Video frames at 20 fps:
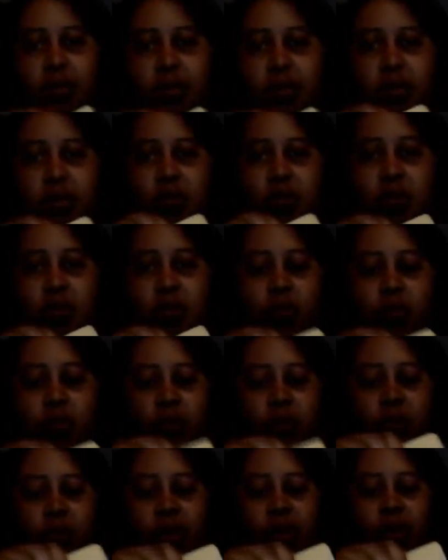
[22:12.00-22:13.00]
so
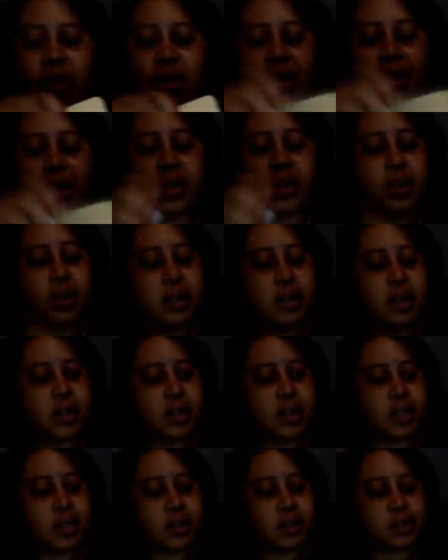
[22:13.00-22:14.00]
fruity
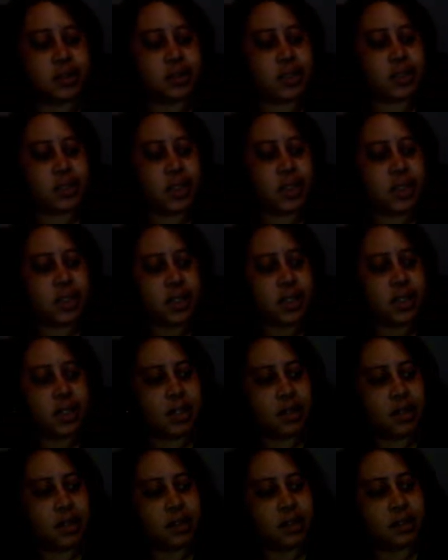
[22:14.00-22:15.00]
and the tea
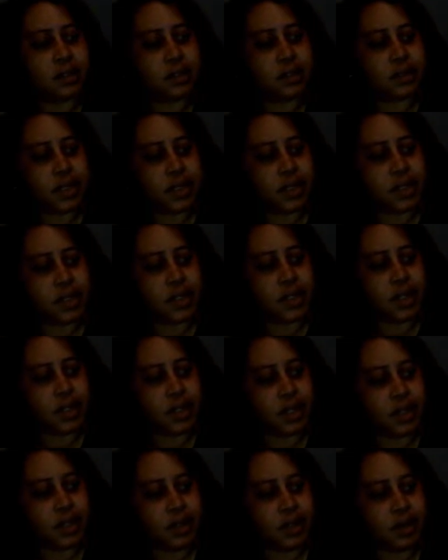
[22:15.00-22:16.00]
is like
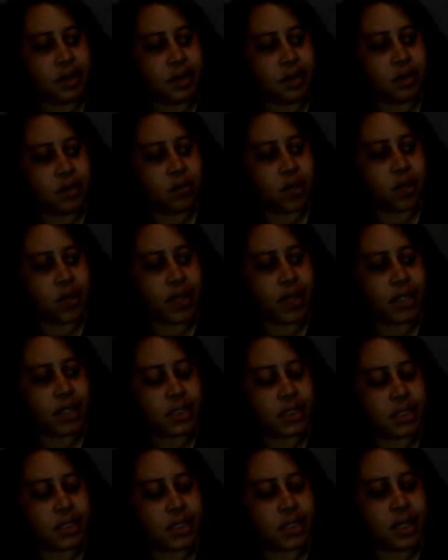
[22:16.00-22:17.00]
a white
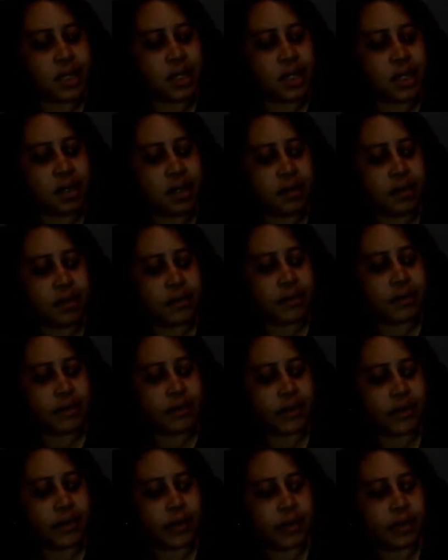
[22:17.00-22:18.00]
tea
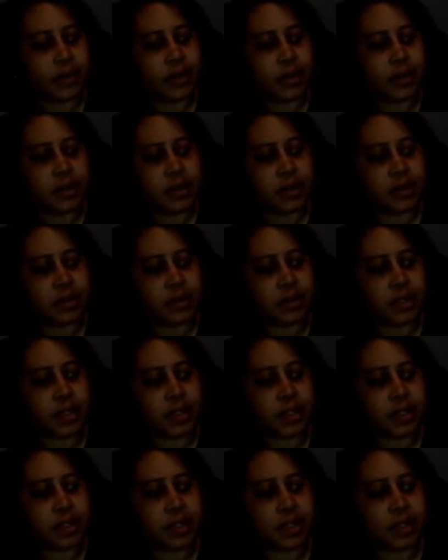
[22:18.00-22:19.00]
uh
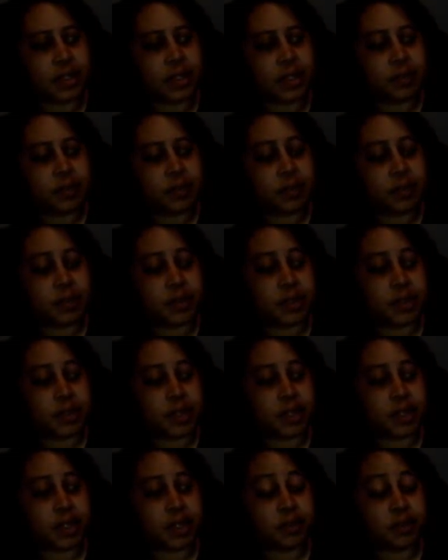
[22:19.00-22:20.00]

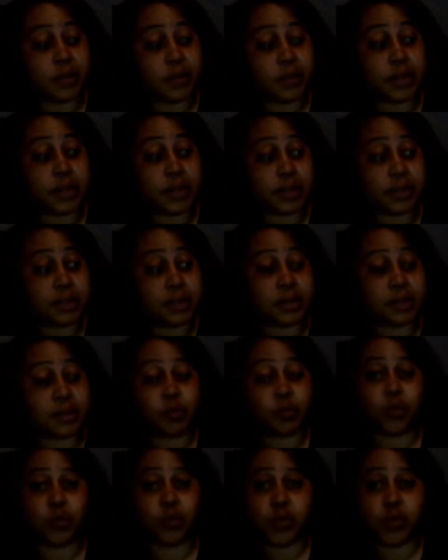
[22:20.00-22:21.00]
hibiscus
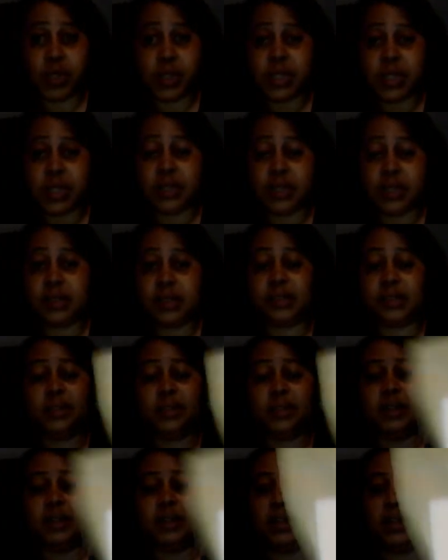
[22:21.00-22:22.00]
breeze
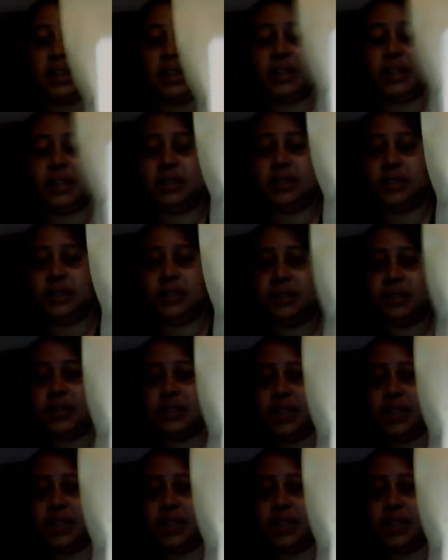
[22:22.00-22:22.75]
uh